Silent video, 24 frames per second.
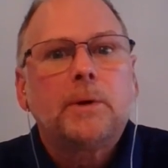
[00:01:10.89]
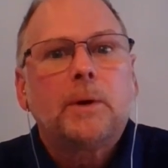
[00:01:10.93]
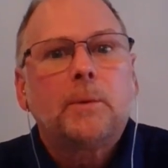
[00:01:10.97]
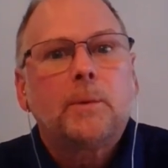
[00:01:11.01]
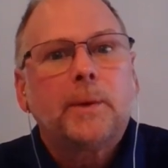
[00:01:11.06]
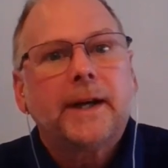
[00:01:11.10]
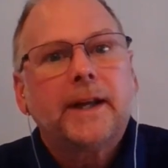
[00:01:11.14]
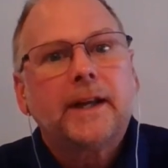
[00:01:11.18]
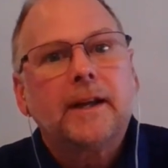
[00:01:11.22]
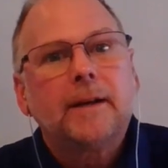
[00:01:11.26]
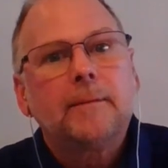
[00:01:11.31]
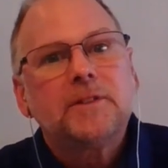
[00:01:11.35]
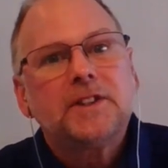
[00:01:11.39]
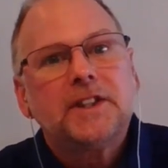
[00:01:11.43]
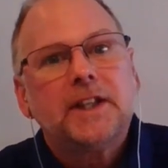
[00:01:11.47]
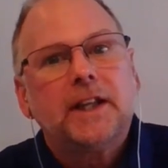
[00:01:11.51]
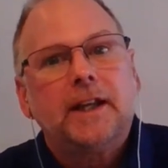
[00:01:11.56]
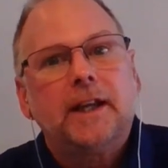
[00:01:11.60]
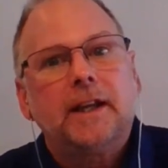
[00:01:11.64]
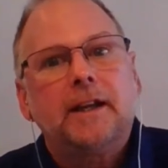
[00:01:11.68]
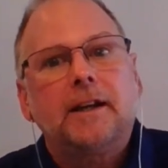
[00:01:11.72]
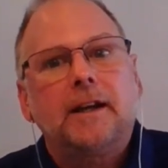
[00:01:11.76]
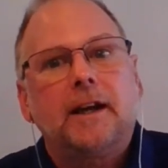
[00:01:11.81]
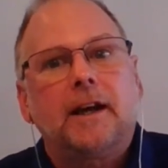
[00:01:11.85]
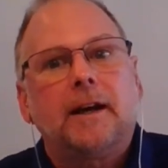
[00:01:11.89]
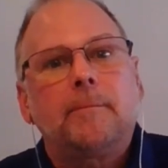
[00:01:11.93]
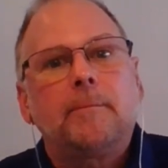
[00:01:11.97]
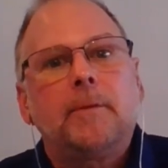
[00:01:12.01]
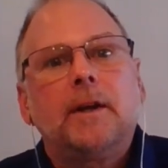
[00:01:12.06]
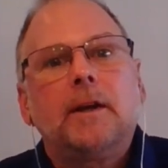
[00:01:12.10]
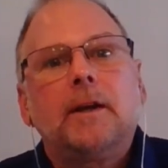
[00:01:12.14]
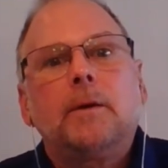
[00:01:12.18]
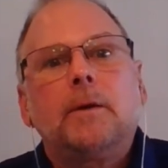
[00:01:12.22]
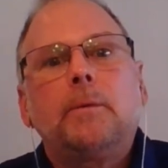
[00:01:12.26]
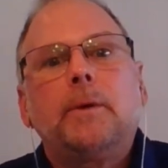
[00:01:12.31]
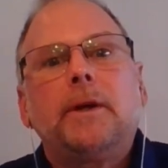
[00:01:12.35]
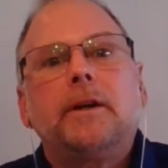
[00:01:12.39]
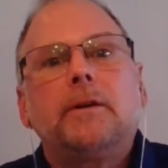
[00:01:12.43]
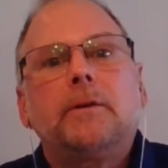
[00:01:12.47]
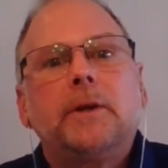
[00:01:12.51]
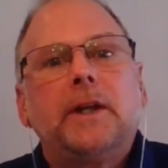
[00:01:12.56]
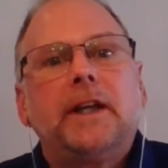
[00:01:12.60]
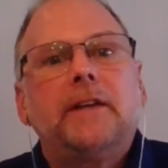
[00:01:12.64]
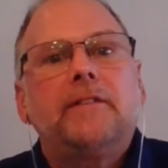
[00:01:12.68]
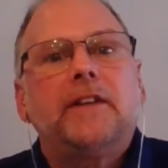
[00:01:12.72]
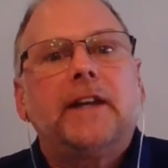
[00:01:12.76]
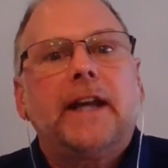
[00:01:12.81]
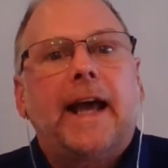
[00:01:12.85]
But when it comes to income, we
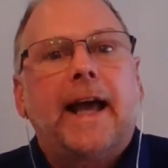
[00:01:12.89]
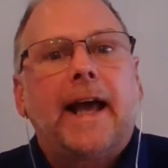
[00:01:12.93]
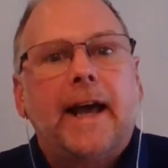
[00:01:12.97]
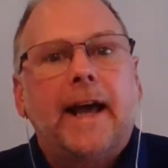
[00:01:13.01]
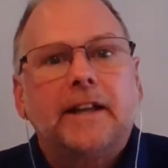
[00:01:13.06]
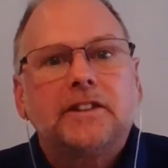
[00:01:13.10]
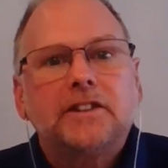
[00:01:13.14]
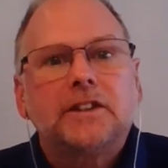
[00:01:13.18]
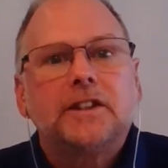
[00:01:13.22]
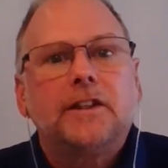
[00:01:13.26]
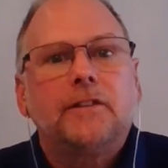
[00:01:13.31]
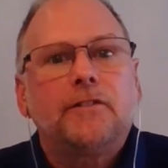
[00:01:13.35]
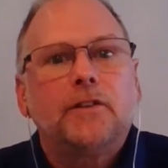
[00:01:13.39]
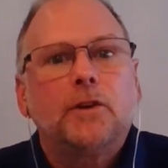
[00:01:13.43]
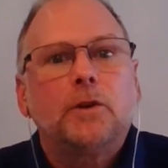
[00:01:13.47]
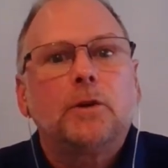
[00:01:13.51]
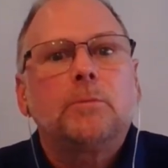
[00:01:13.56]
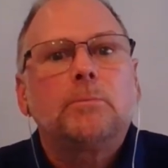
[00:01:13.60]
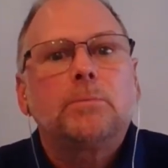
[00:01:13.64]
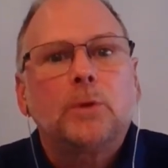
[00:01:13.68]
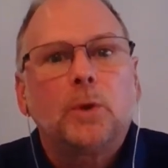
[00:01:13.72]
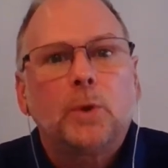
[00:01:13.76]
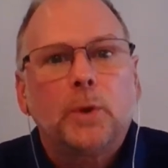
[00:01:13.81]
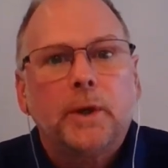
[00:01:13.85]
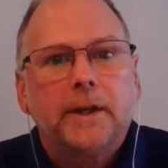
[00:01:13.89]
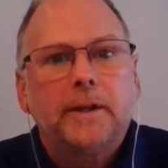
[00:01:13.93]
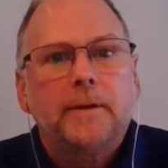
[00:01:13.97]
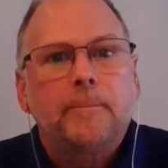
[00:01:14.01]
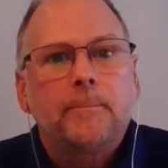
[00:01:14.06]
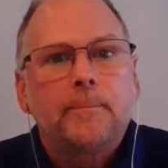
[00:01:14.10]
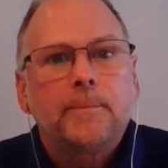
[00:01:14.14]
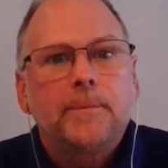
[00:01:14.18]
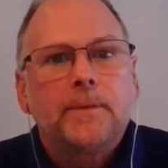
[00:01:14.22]
don't even ask if you're employed.